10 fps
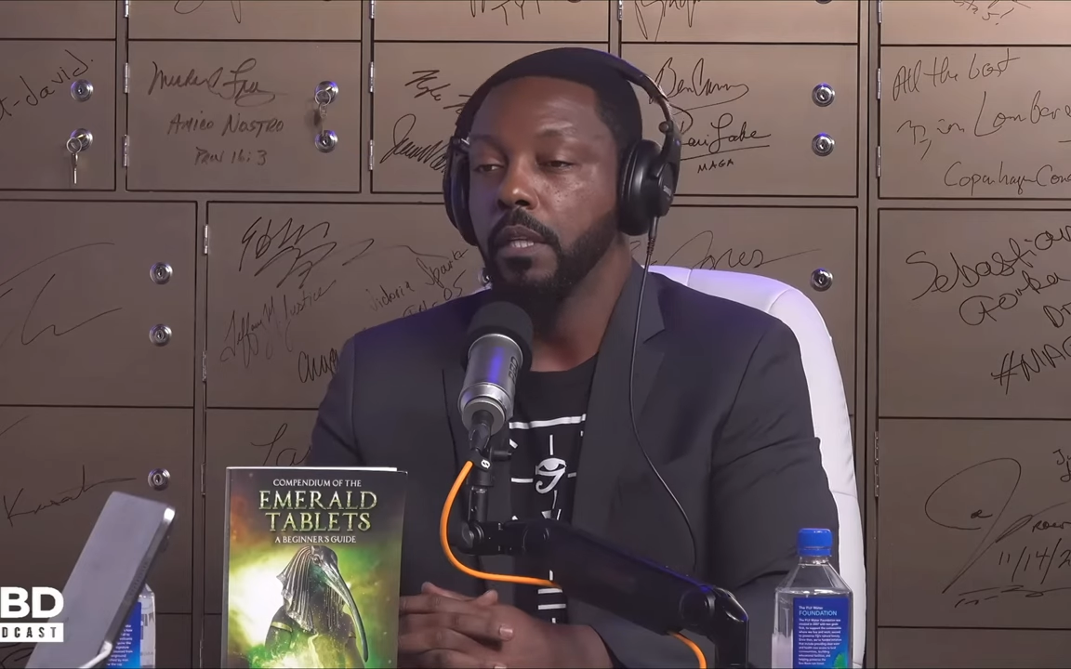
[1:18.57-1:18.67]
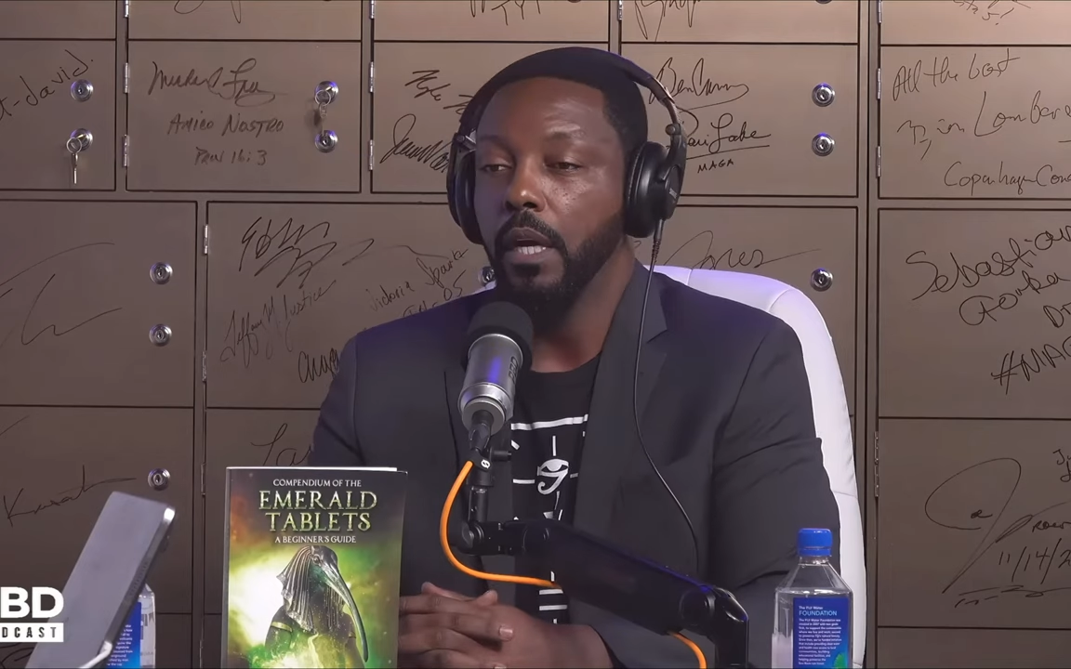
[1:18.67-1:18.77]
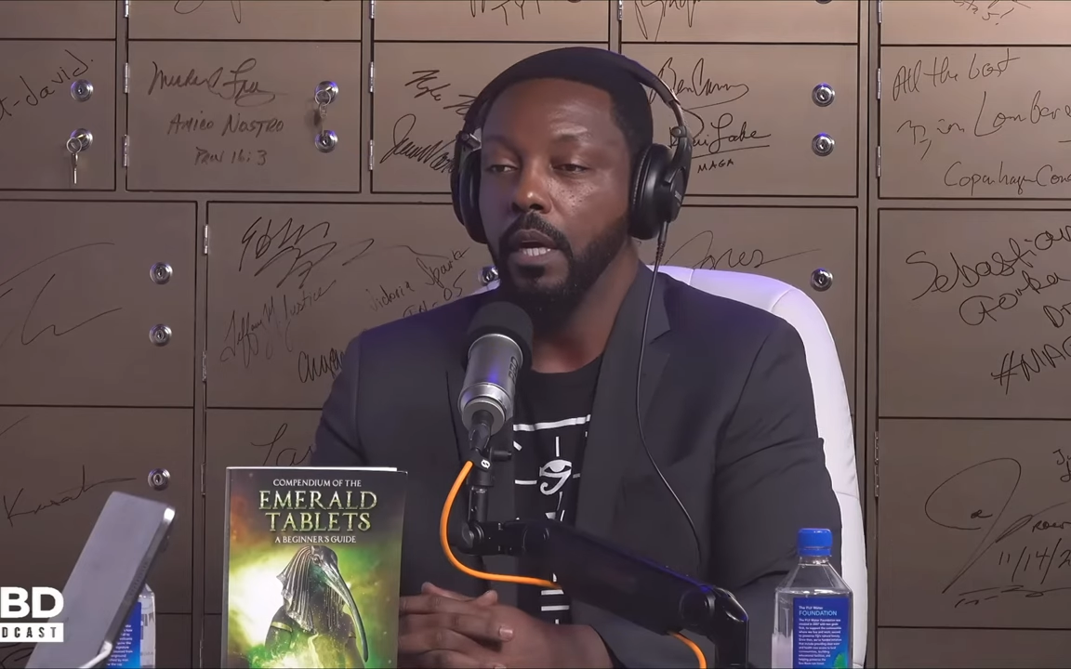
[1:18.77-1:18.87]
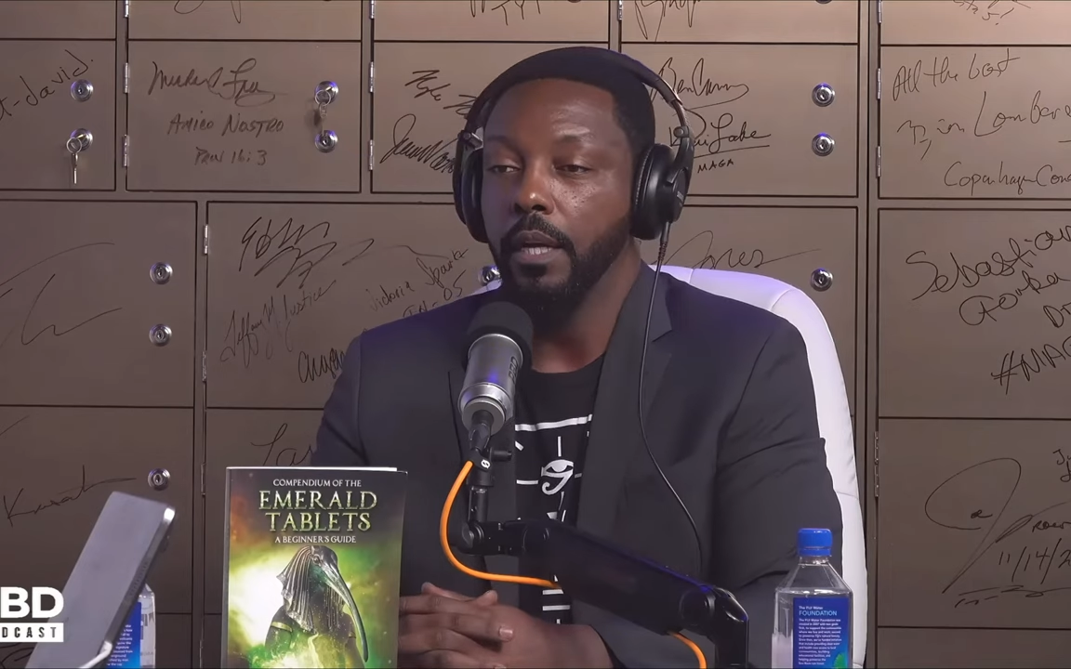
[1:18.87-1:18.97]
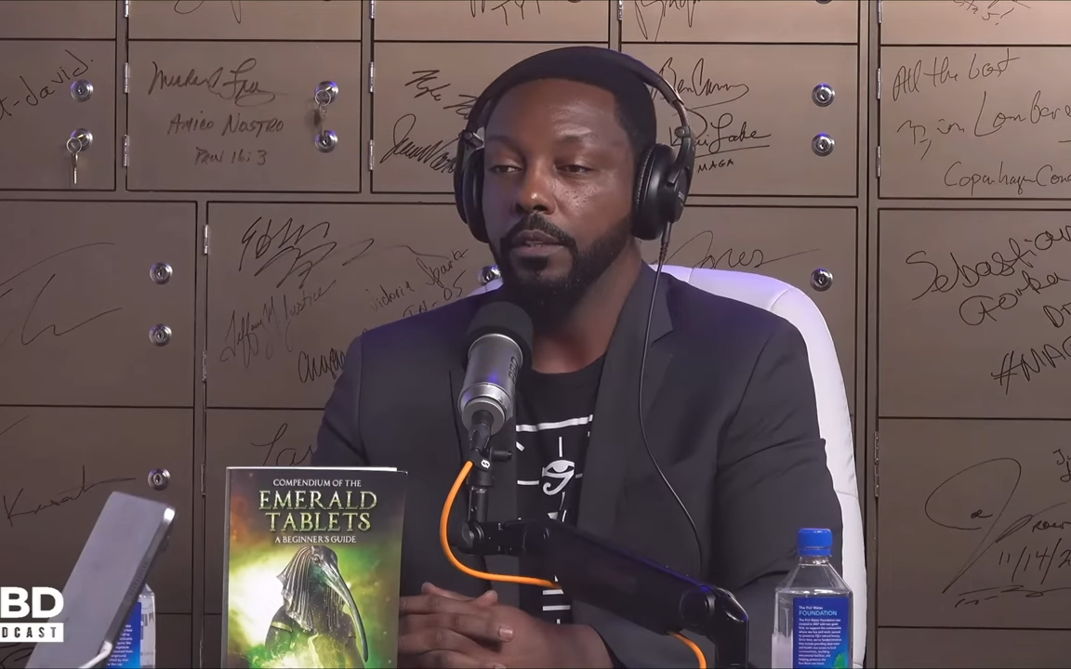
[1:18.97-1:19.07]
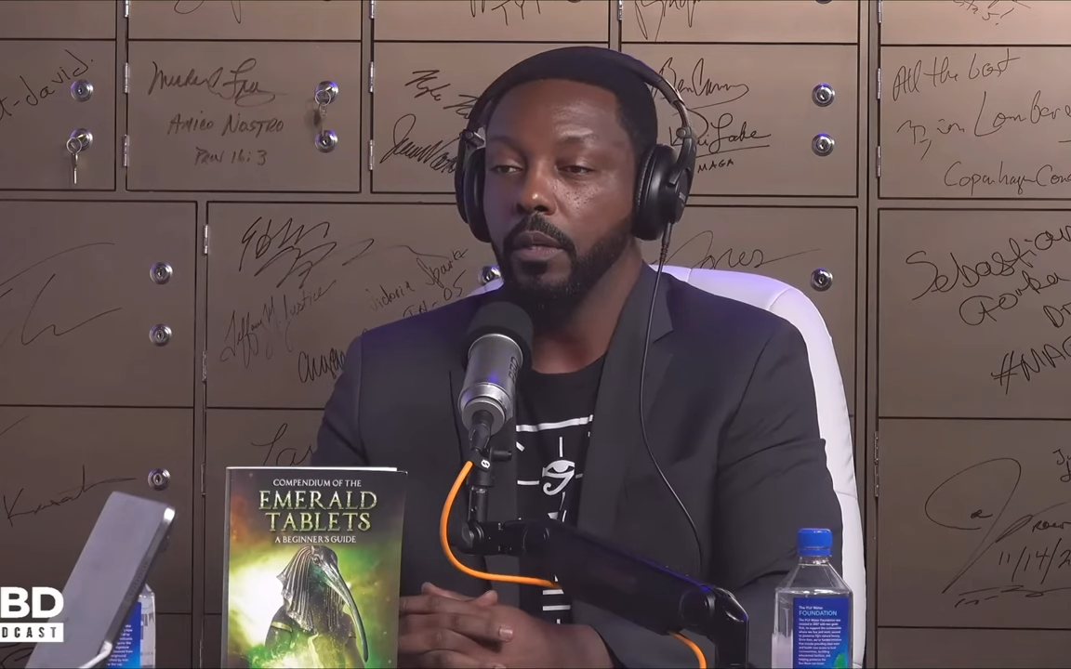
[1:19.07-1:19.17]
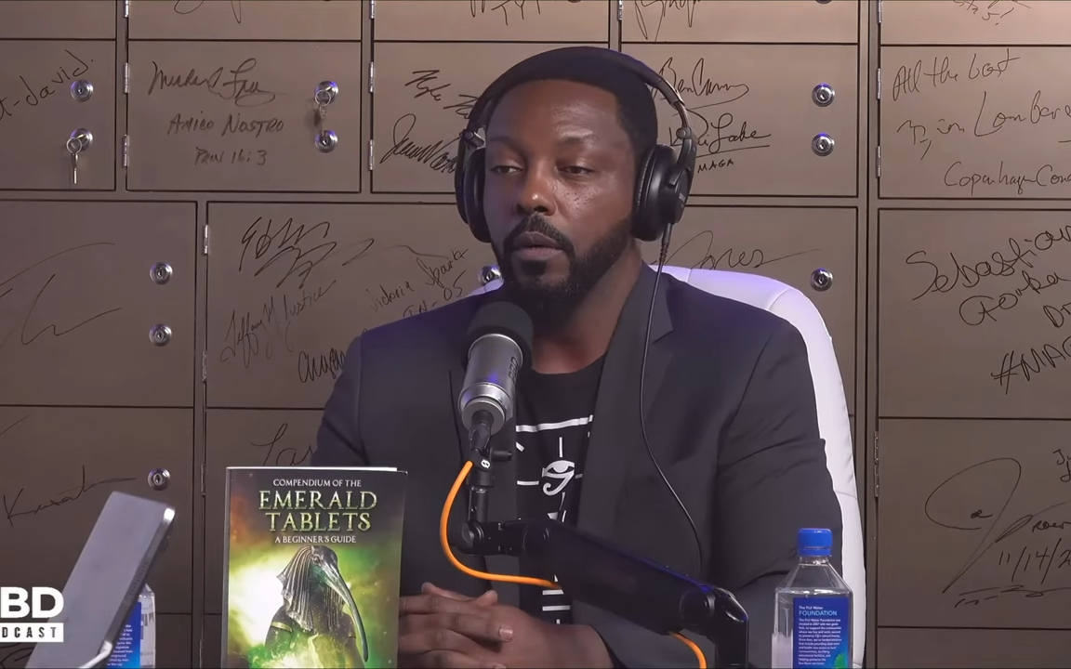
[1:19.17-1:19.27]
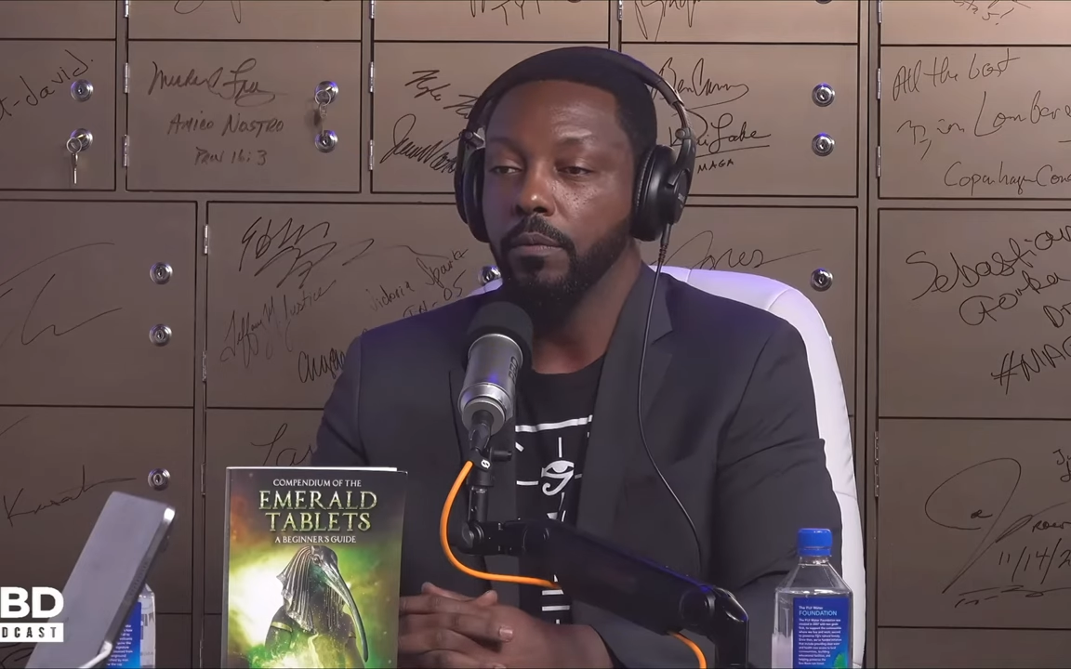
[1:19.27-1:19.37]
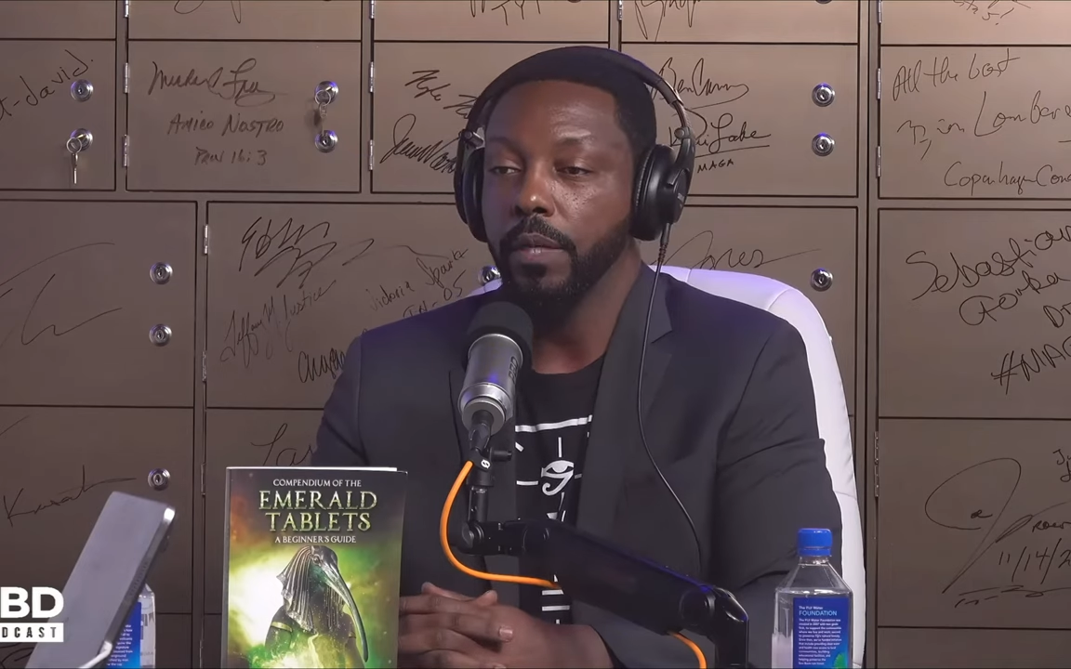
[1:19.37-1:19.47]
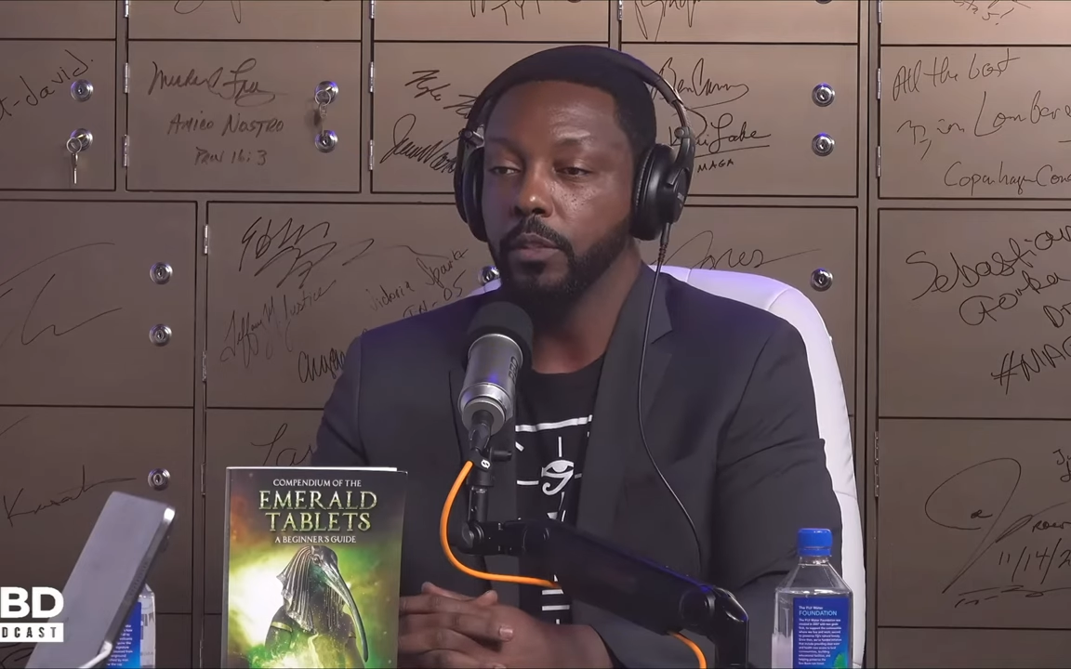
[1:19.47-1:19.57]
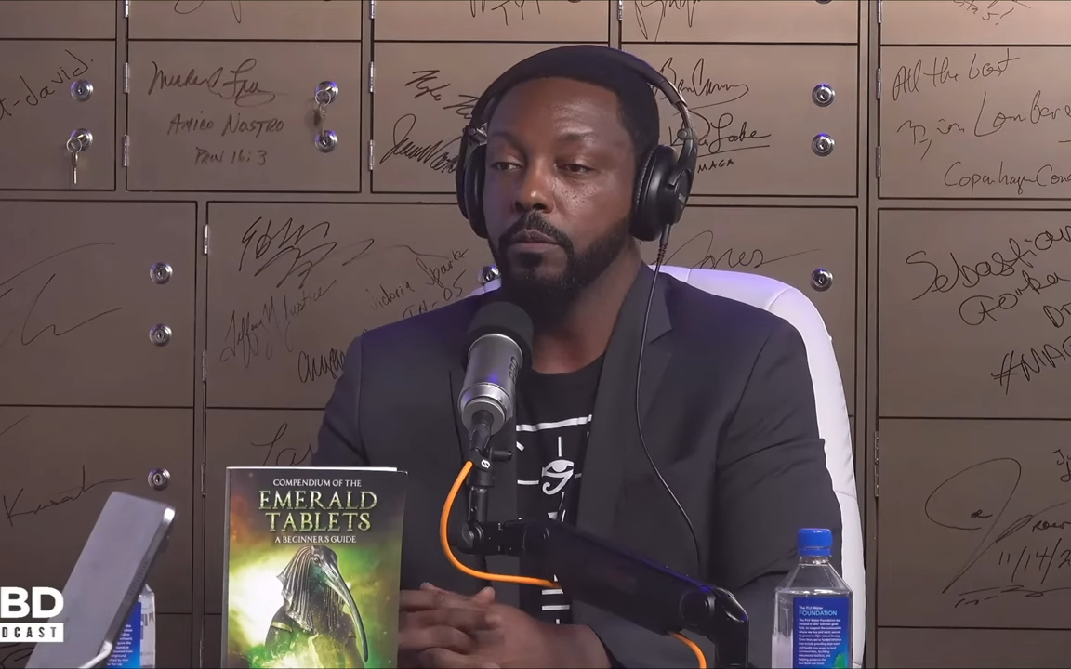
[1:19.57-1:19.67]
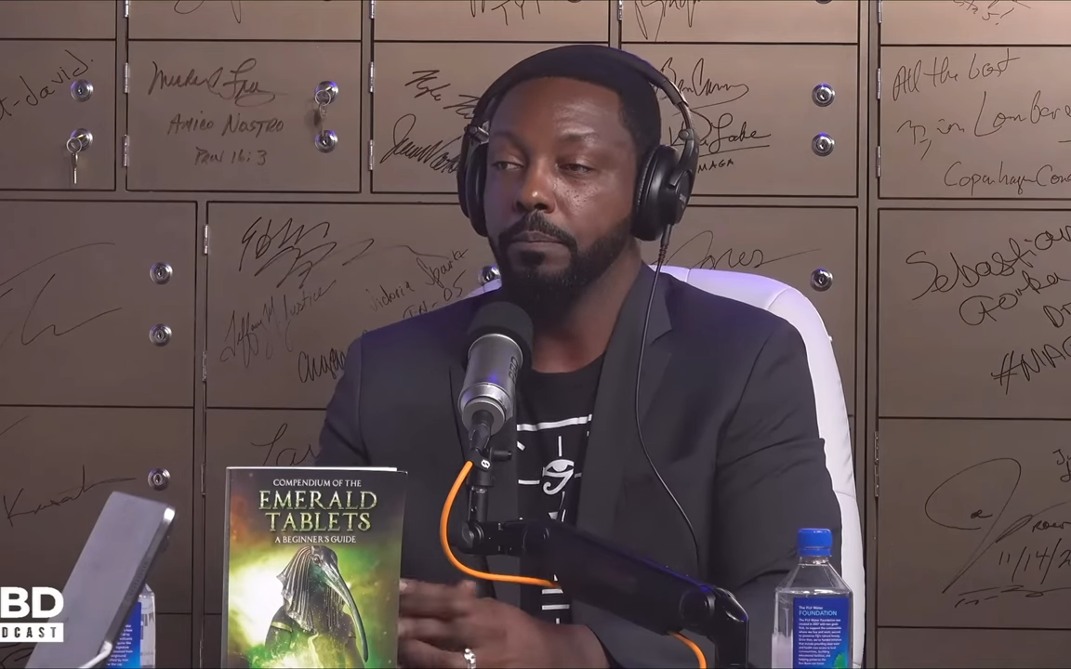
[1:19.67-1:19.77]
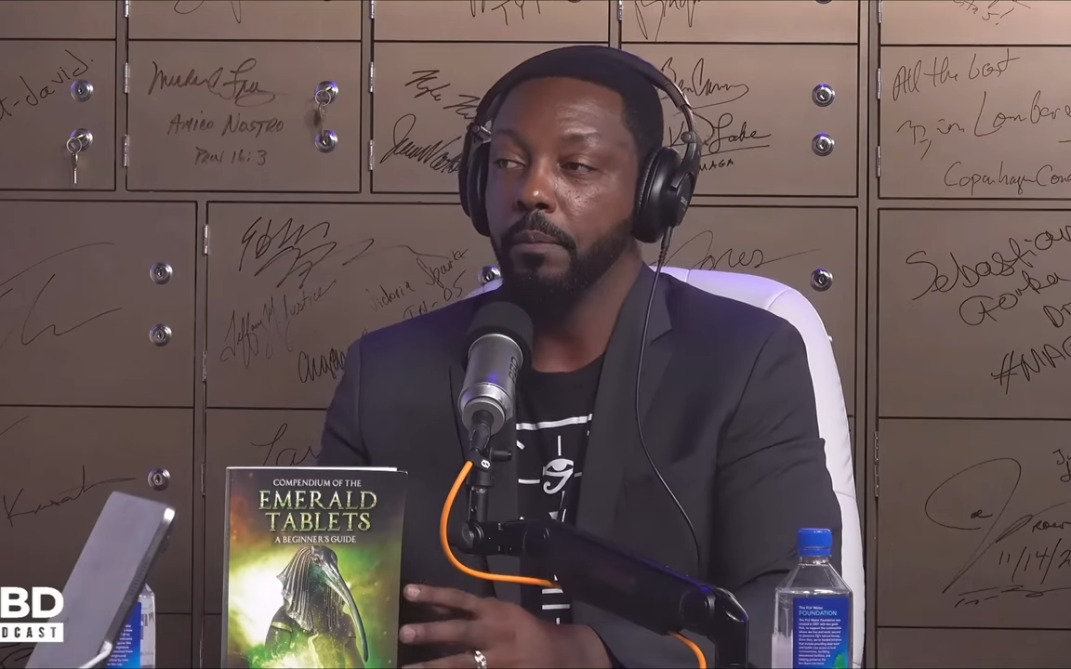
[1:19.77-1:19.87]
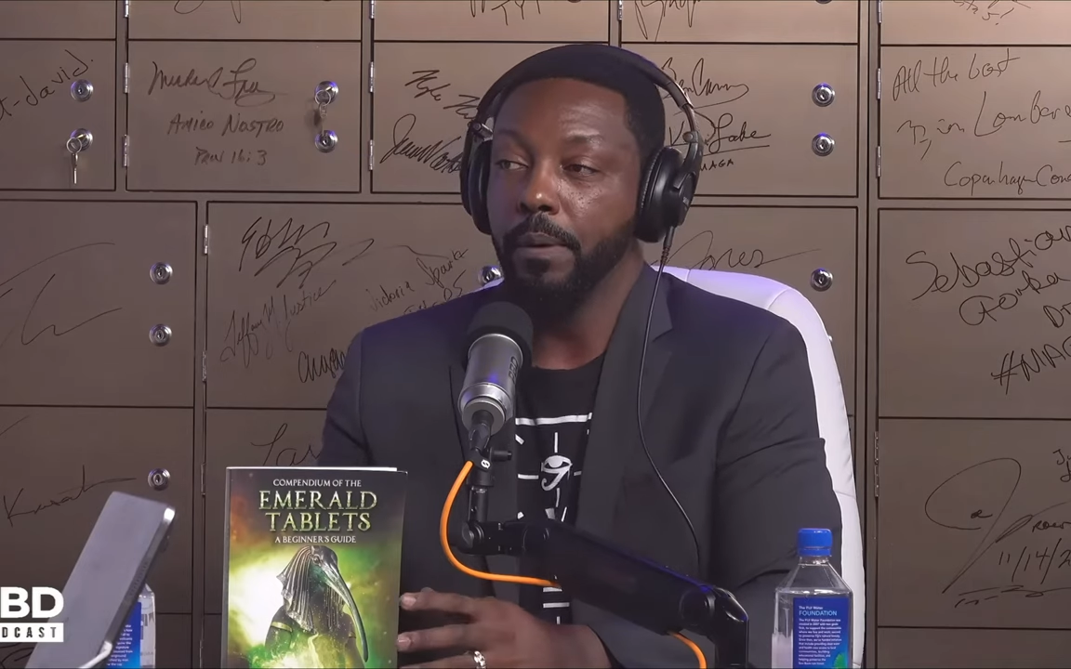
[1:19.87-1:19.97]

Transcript: Uh, and so this was built